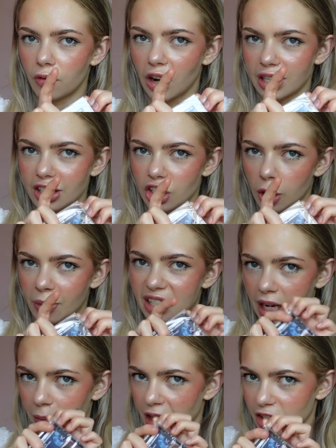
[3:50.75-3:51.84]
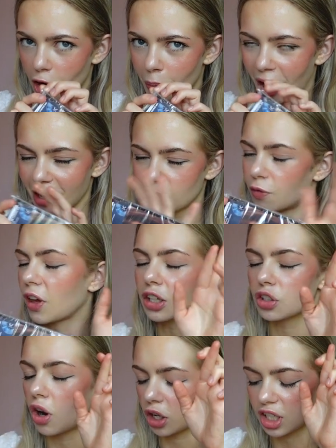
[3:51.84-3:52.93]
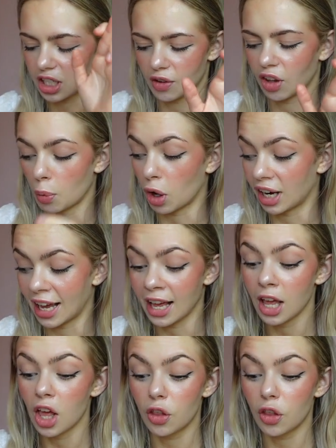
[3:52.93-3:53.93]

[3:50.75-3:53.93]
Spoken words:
friends is going to be sending me a tote bag. So fingers crossed, because I really wanted it.